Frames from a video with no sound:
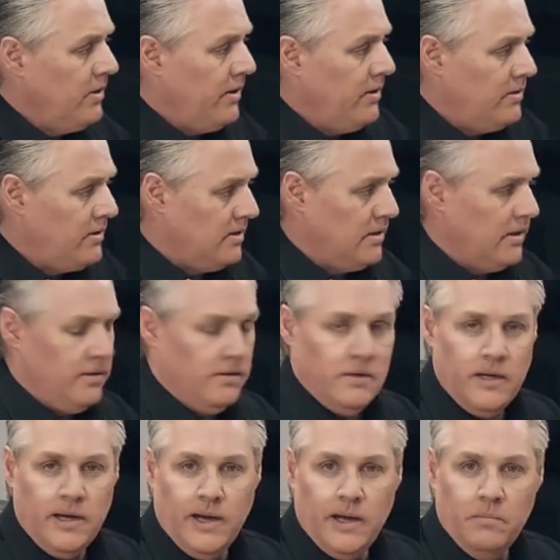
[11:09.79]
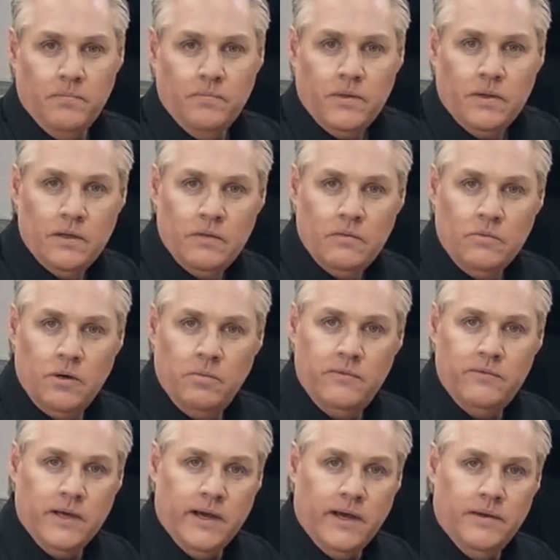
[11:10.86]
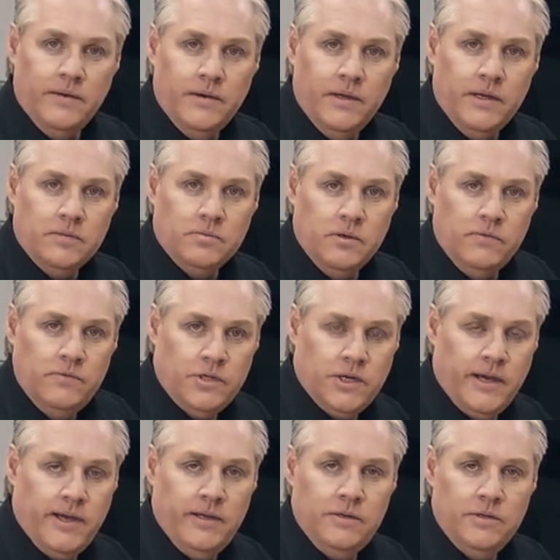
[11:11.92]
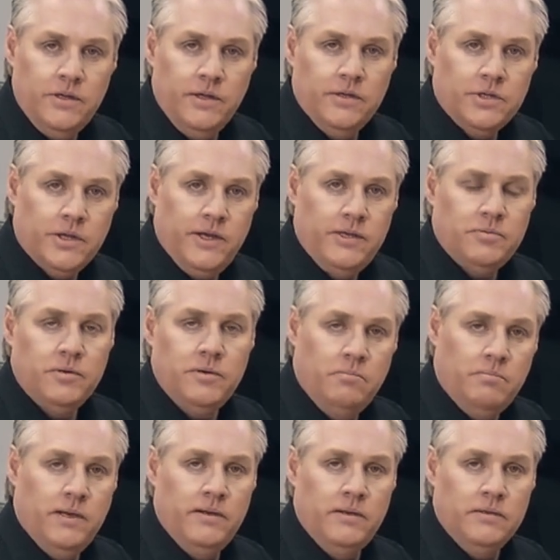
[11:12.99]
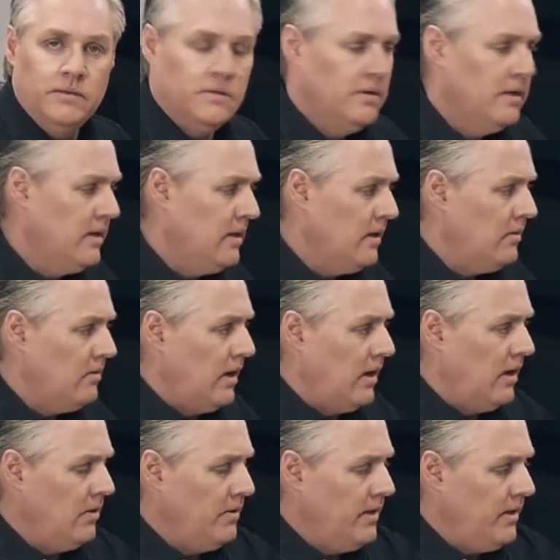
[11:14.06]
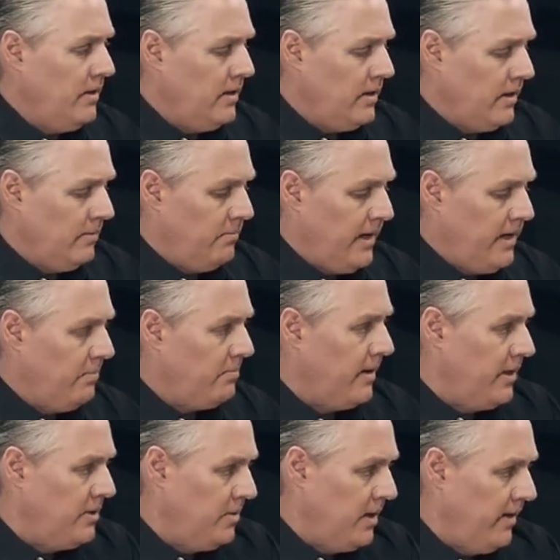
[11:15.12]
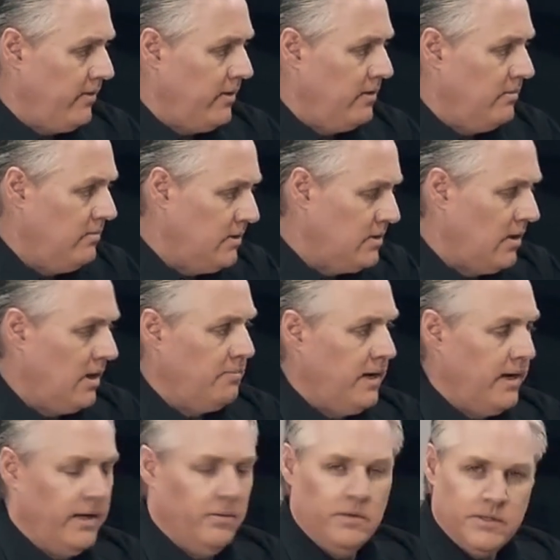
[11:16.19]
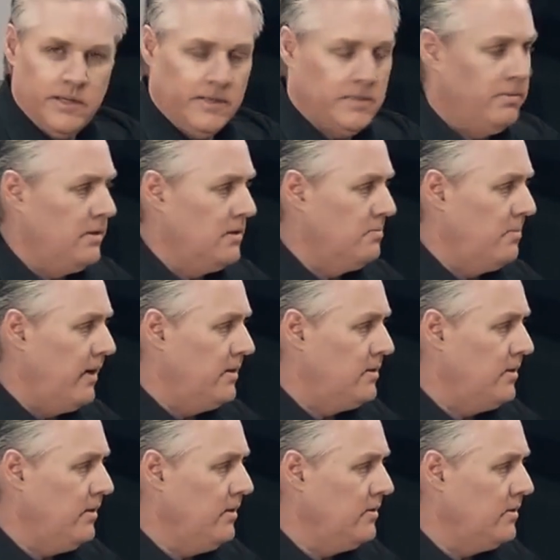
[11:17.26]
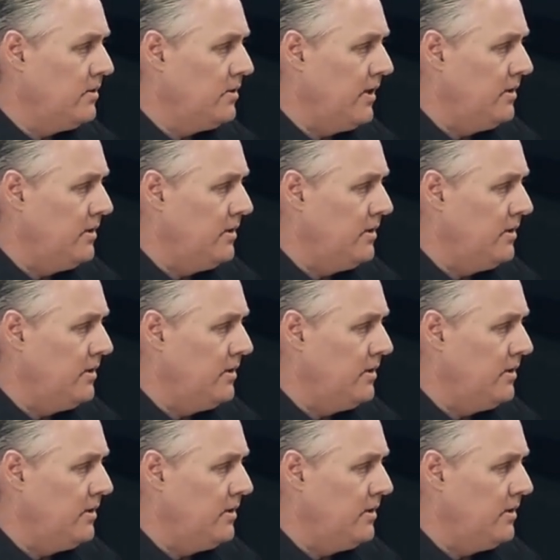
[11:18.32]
you'll notice is that what we've done is we've changed, you can change between bins. On the edit page, we have a sidebar here, which takes a bit of space. So you can just